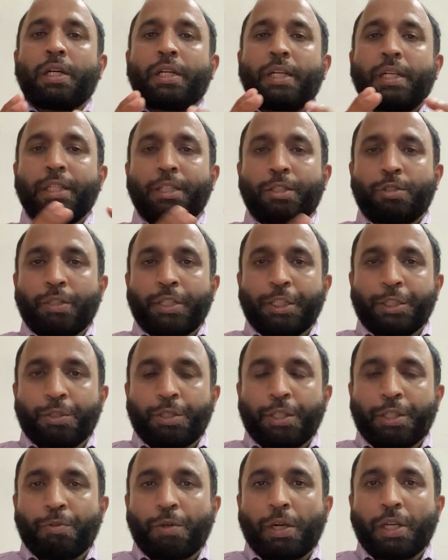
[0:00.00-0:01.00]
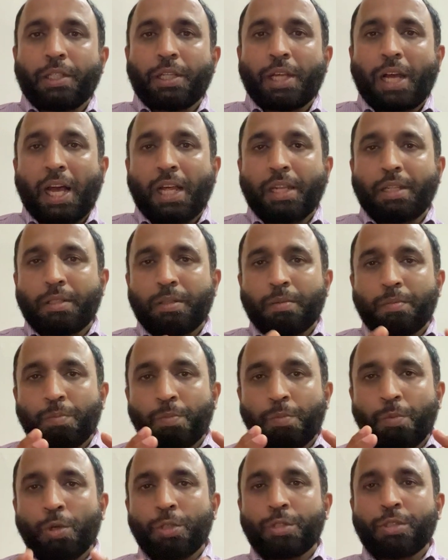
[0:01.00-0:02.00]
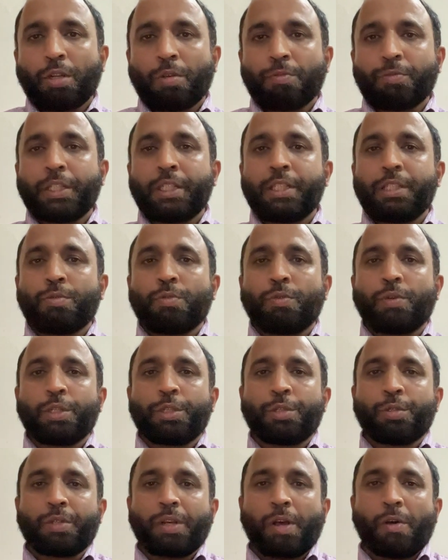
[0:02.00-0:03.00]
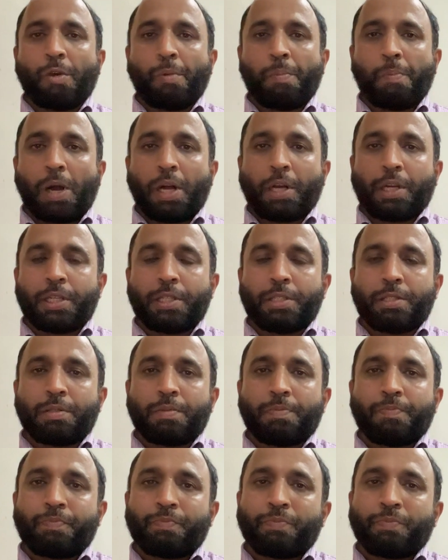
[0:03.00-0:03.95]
in 2021, and most of these were to developed markets.